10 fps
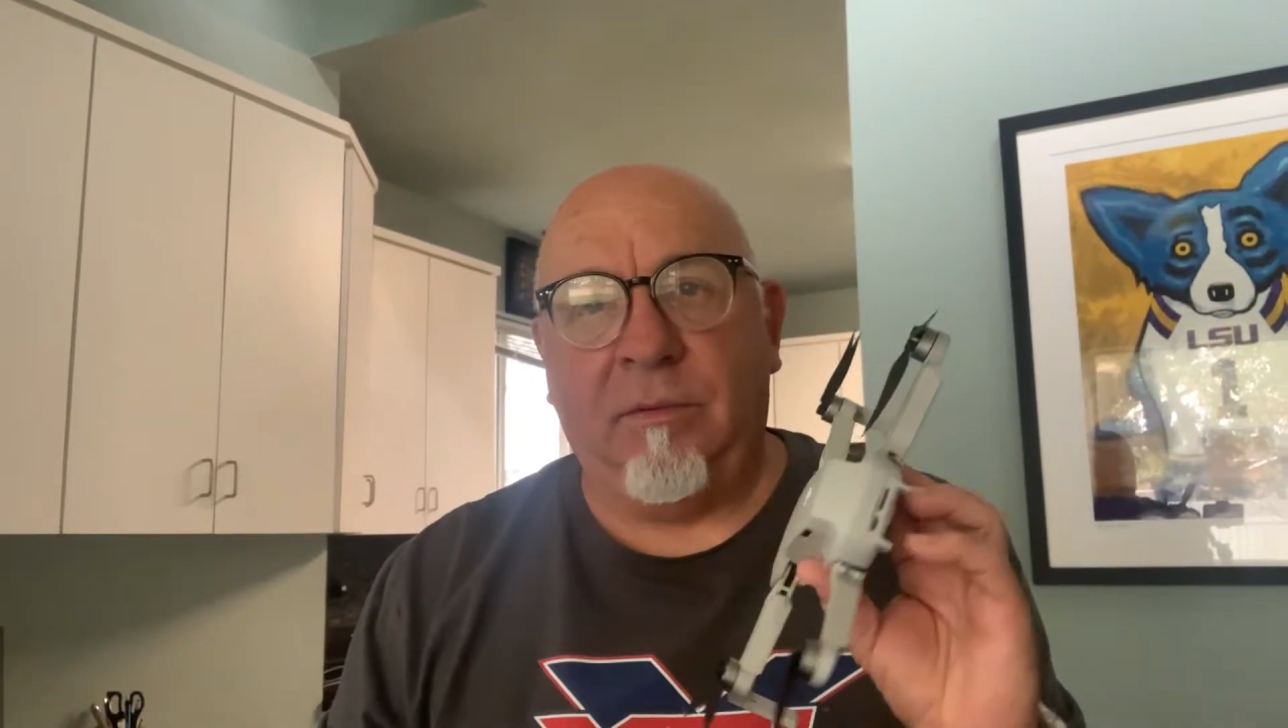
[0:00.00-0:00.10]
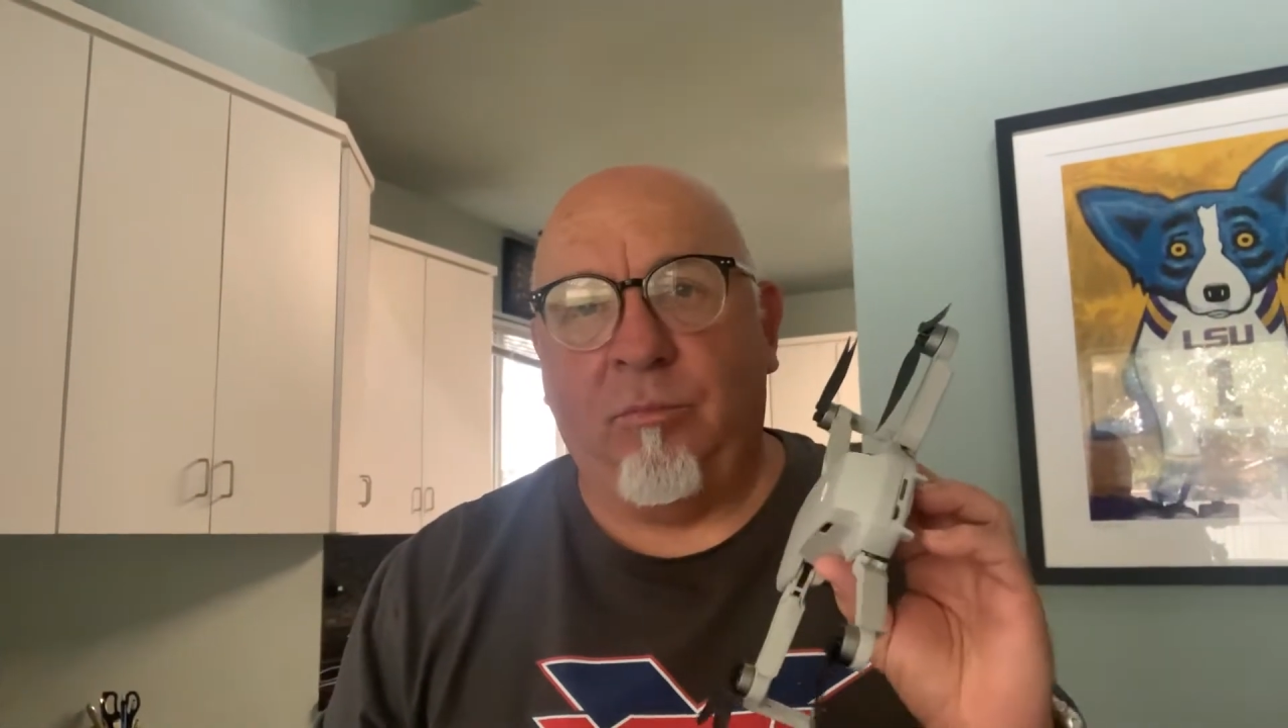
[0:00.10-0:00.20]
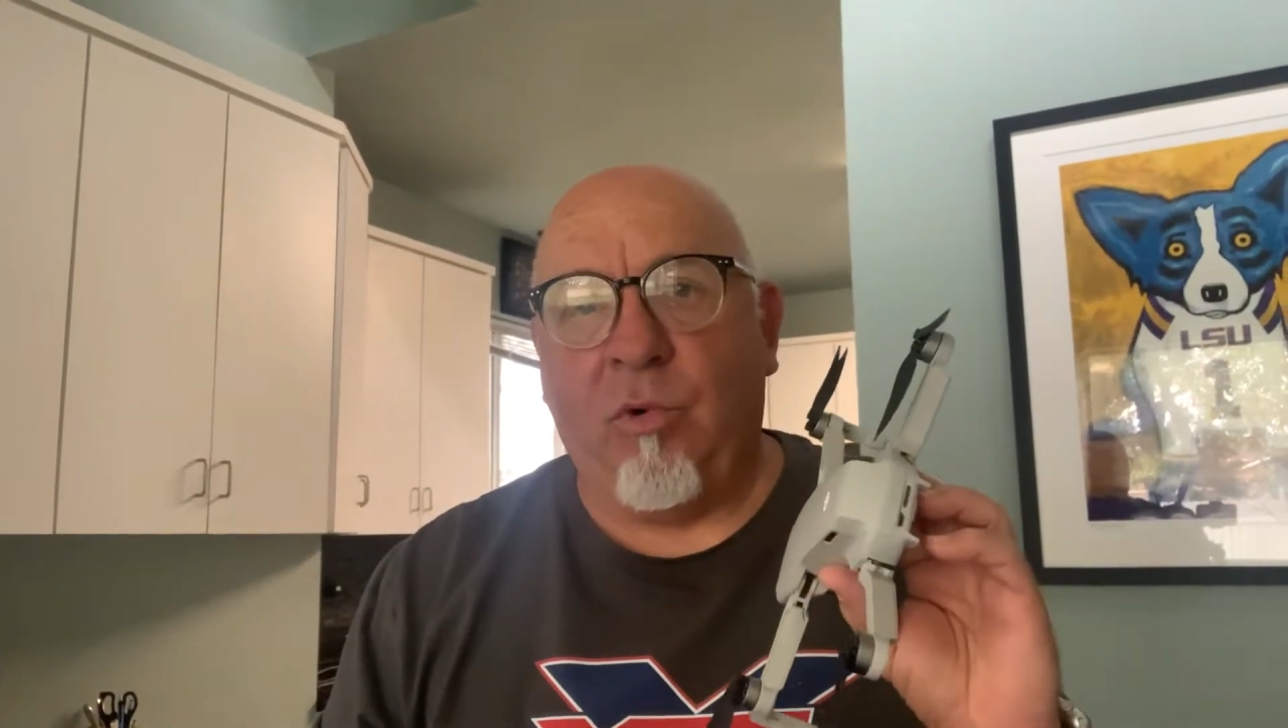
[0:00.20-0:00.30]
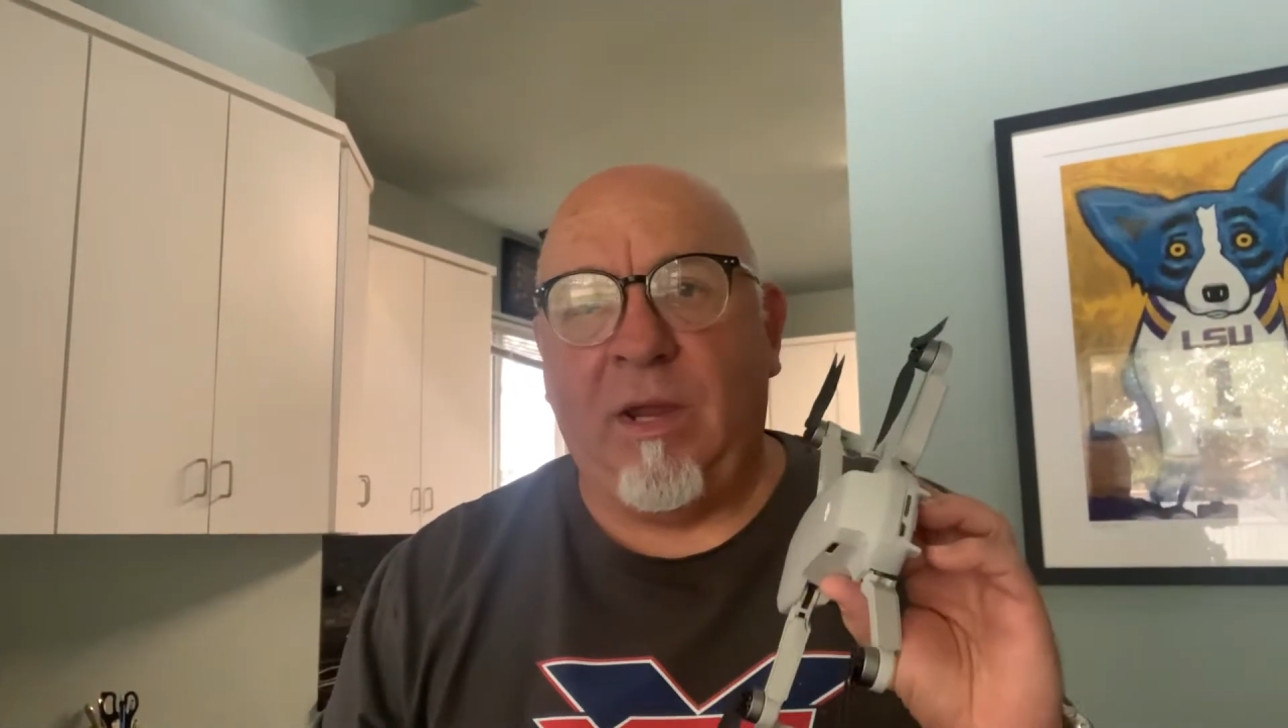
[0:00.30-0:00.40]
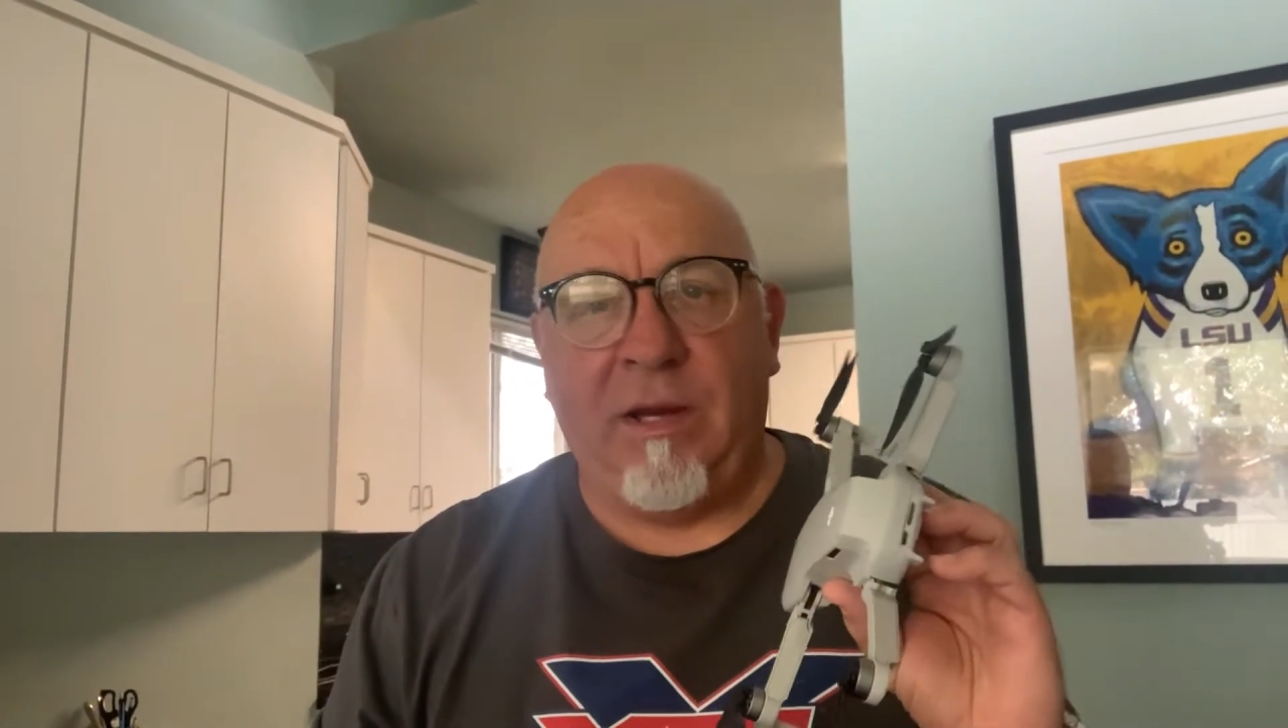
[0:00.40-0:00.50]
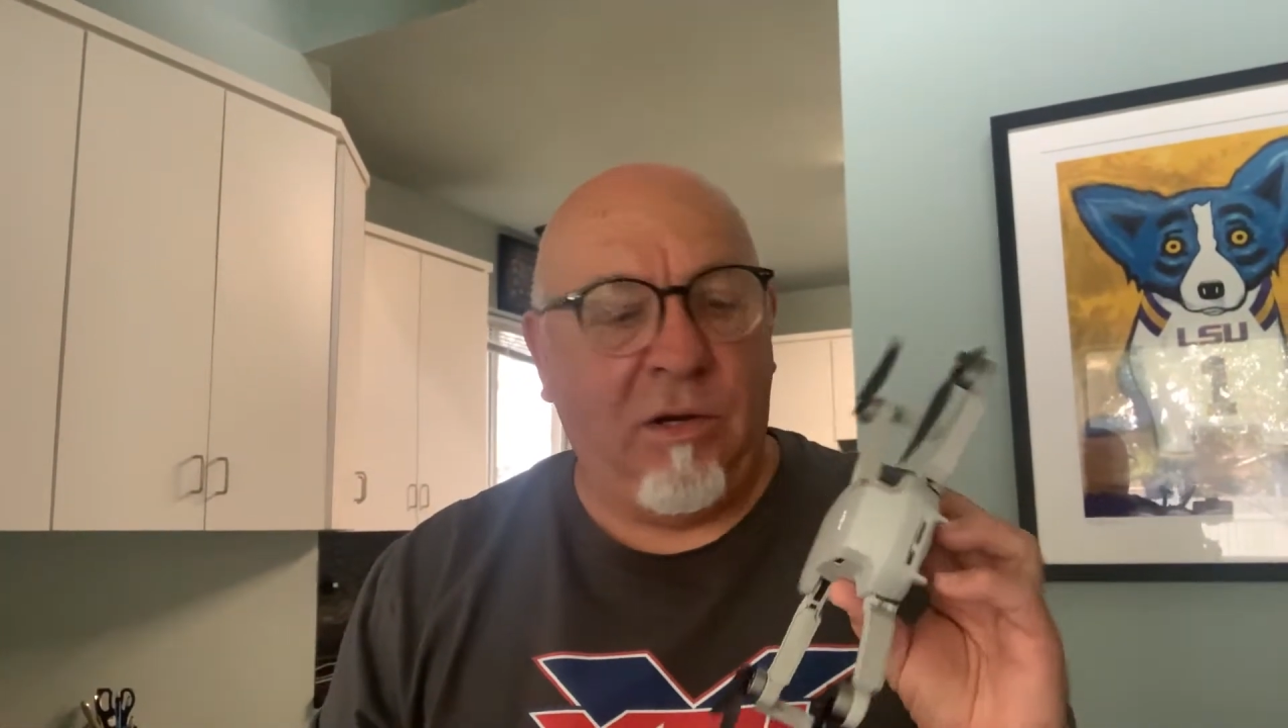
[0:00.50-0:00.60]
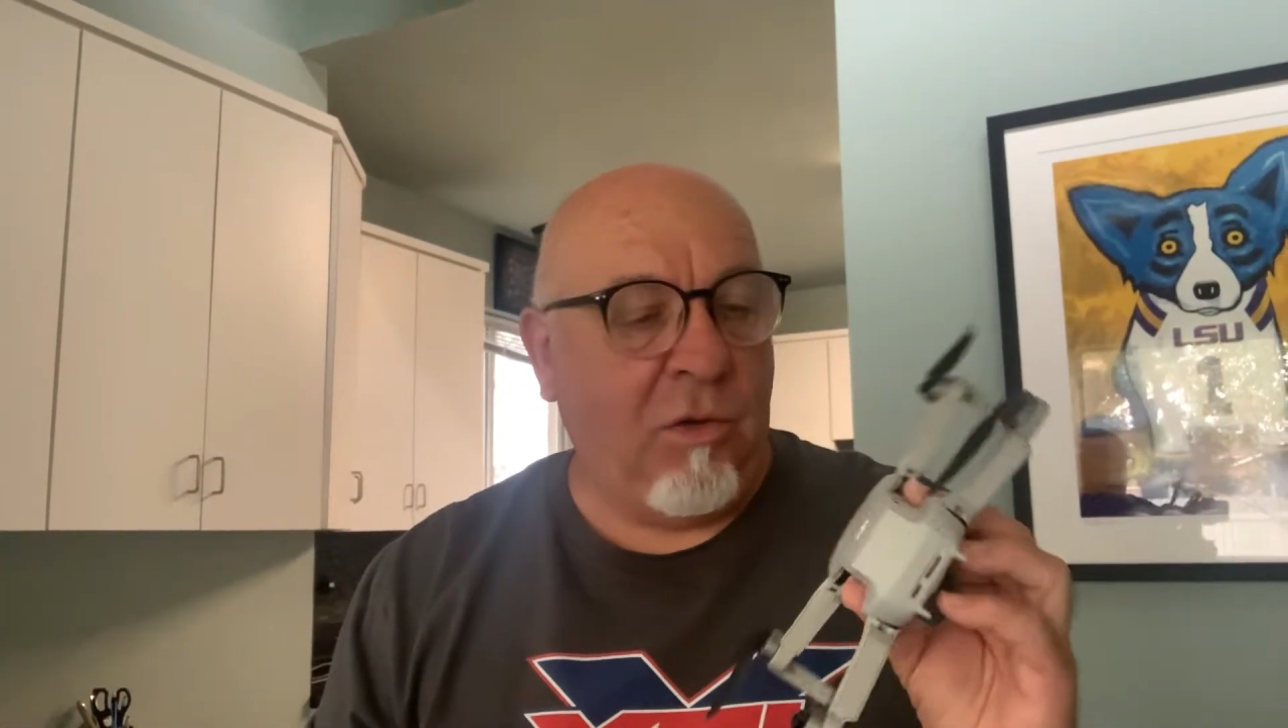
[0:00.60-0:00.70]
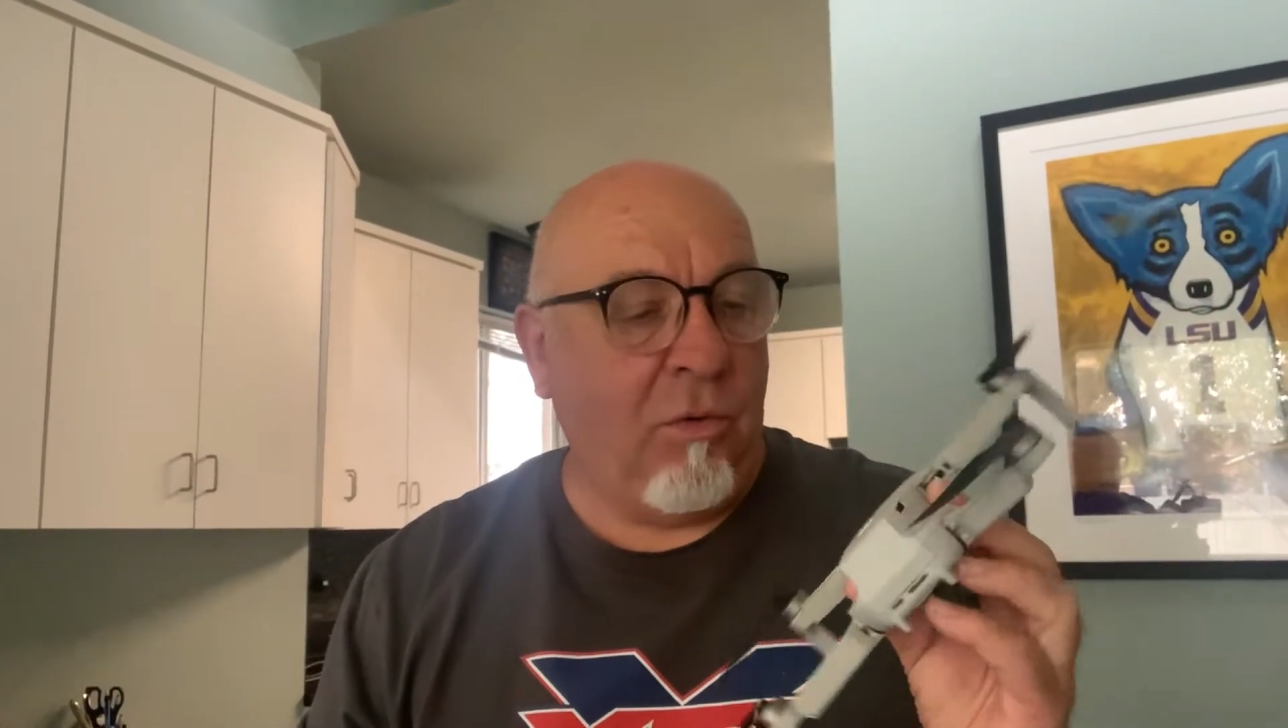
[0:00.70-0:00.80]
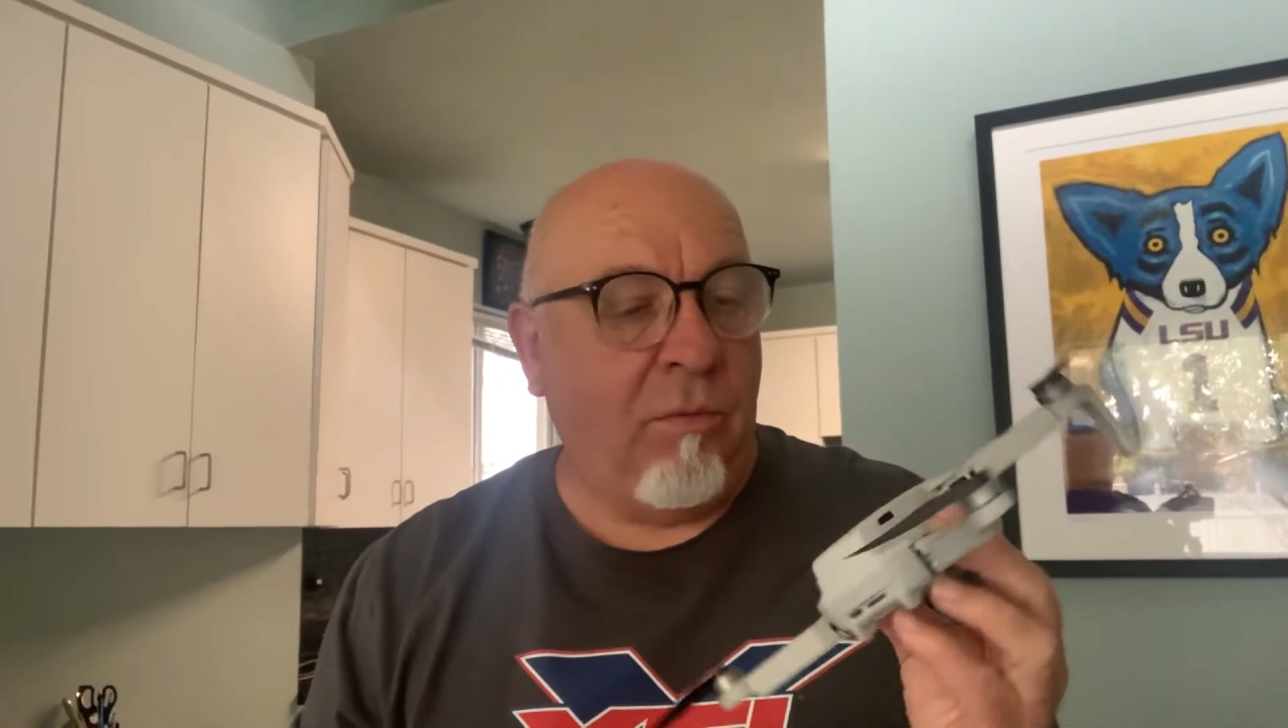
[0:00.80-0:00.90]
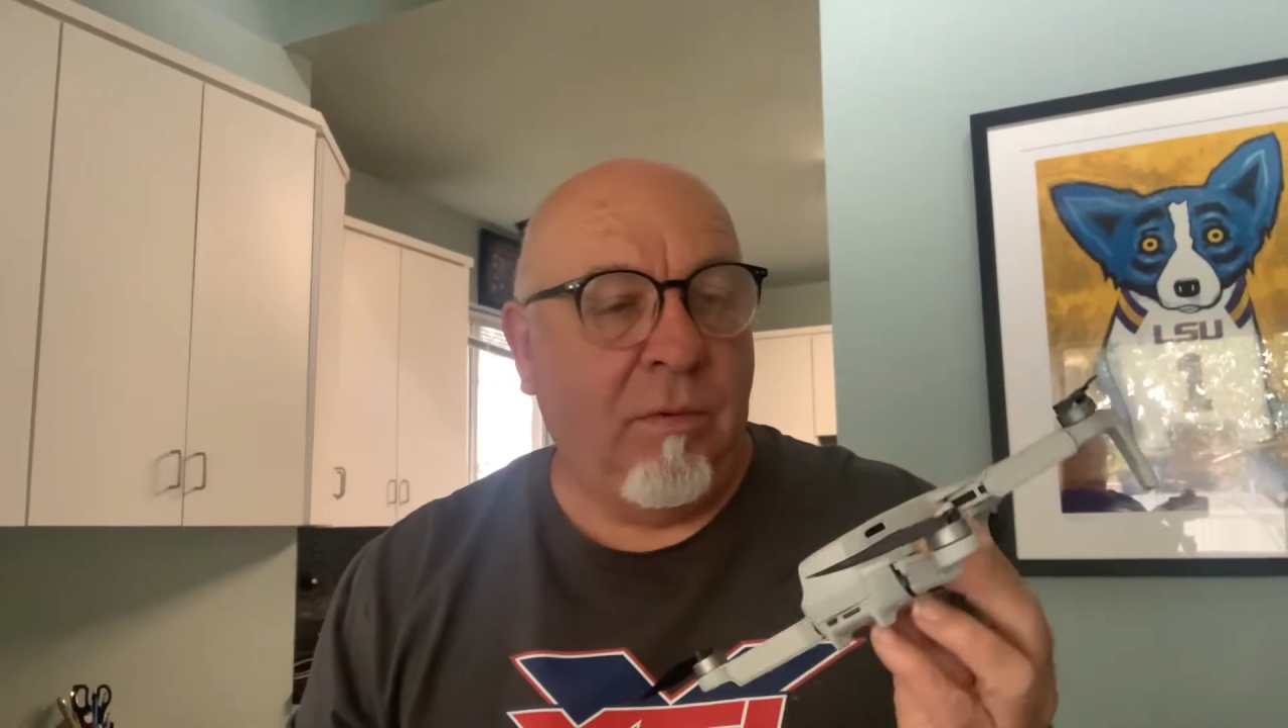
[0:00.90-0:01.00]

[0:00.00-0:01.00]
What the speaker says: brand new.